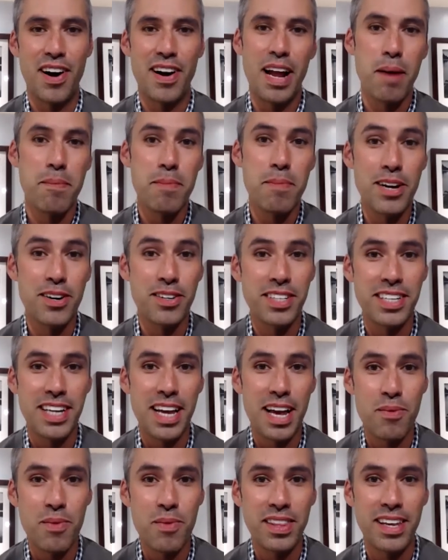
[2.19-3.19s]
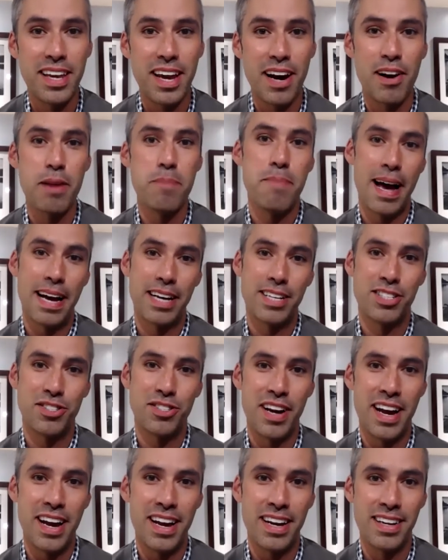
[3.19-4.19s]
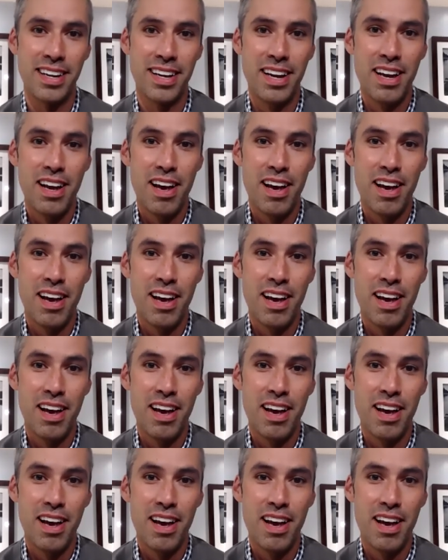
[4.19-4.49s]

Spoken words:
and I'm here today with Gary Beckstrand,